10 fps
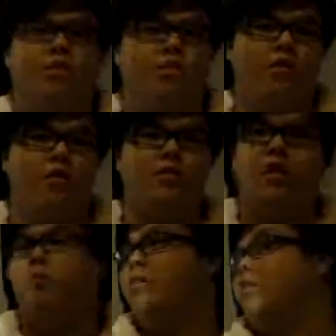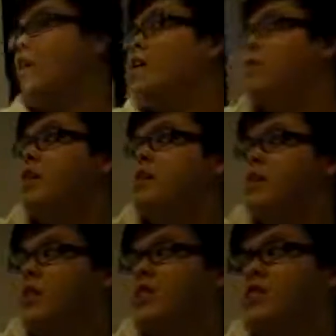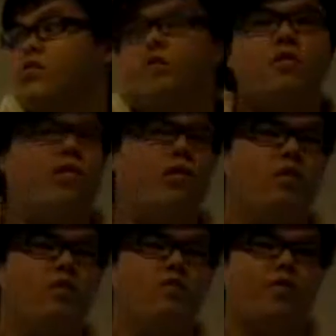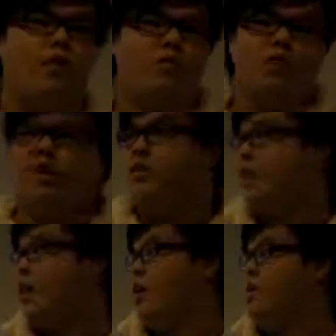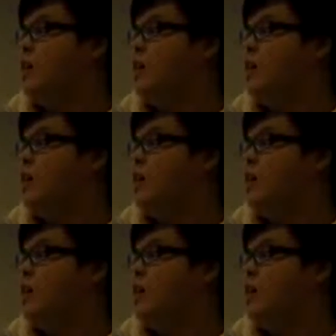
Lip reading: knowledge about the habitat selections of giant panda,